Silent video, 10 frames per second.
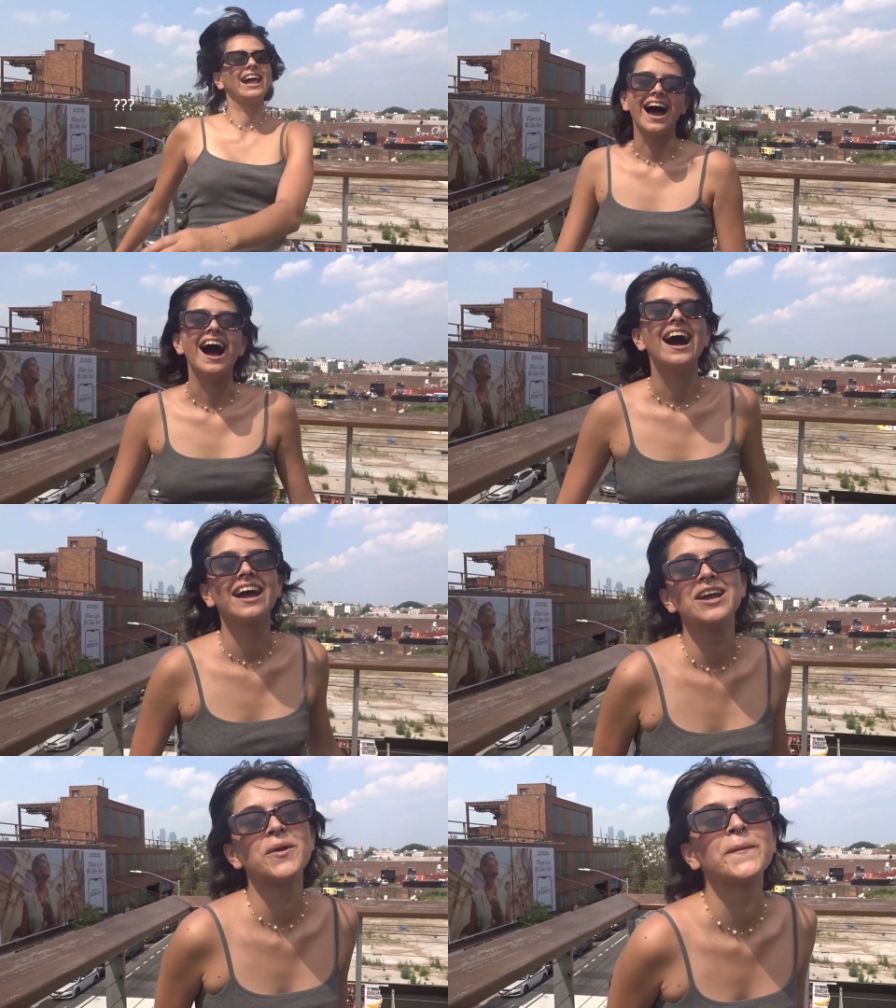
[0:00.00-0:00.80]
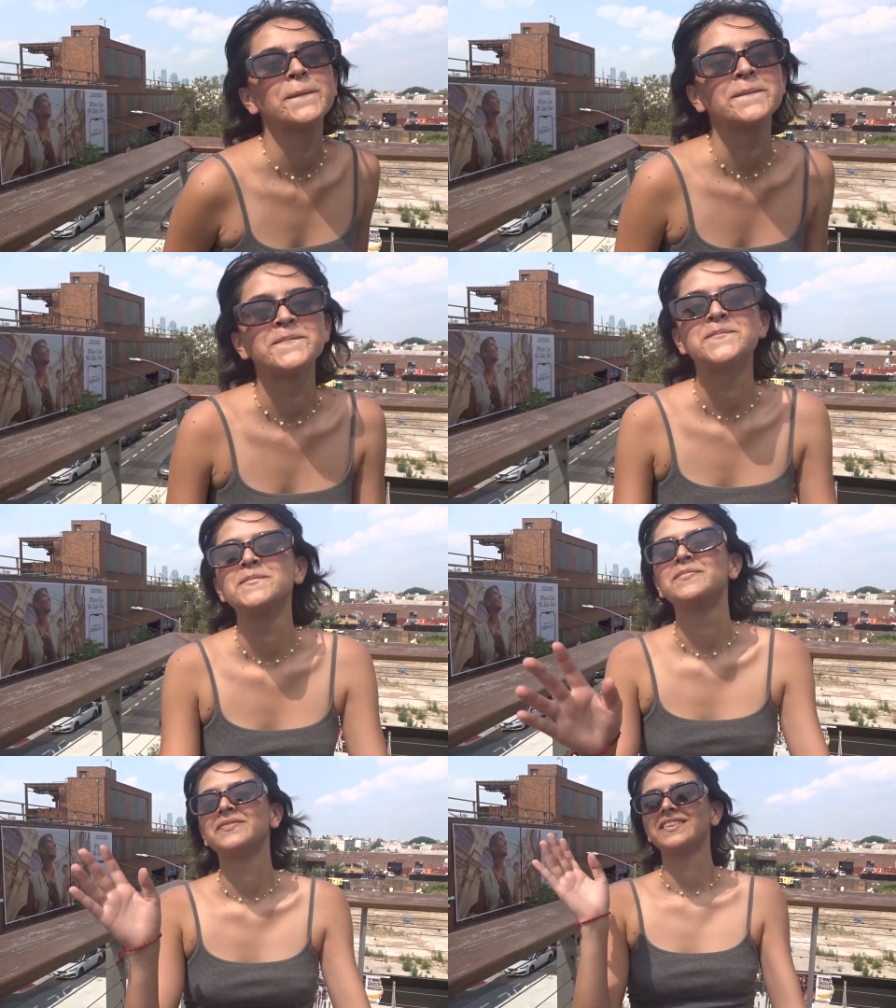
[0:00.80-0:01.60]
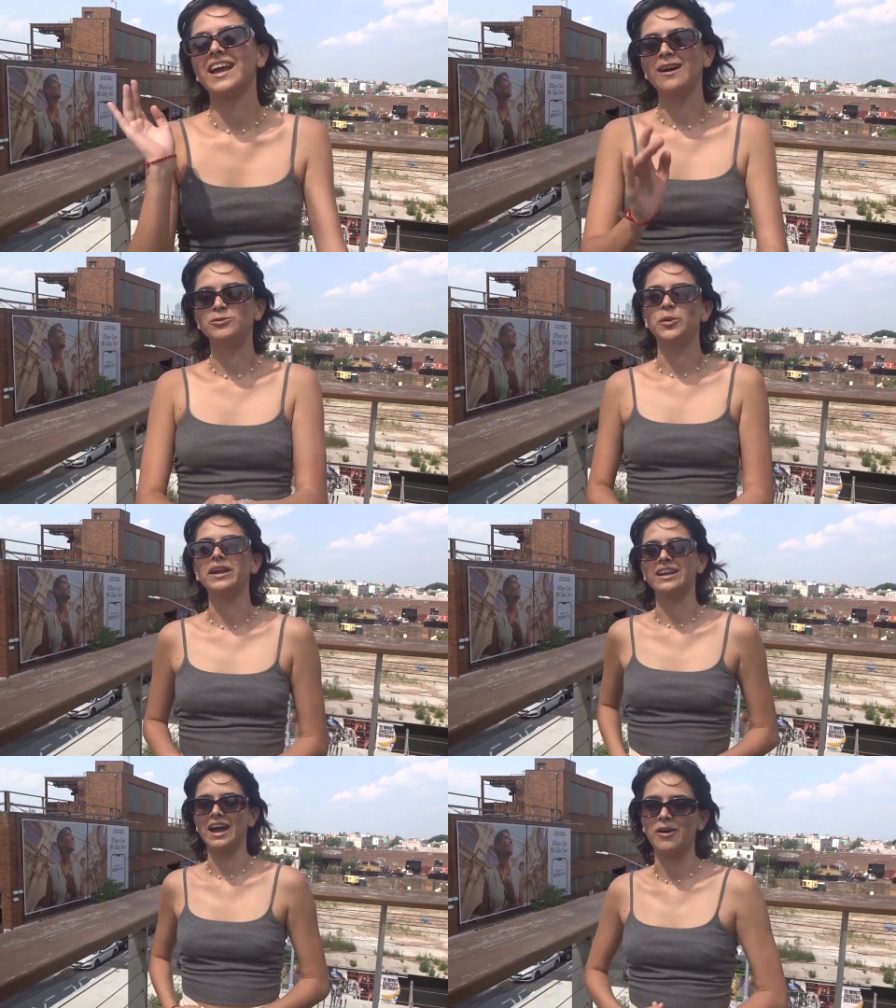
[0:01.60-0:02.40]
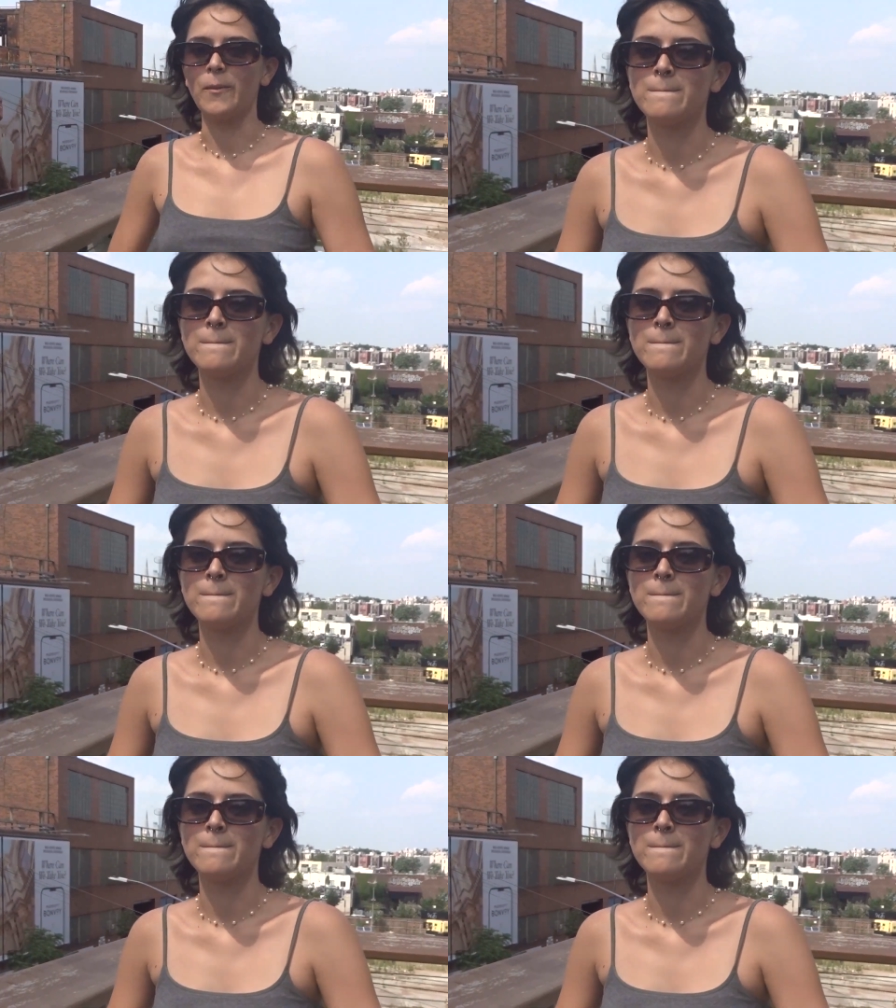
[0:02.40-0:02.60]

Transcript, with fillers: I, I'm 20 now.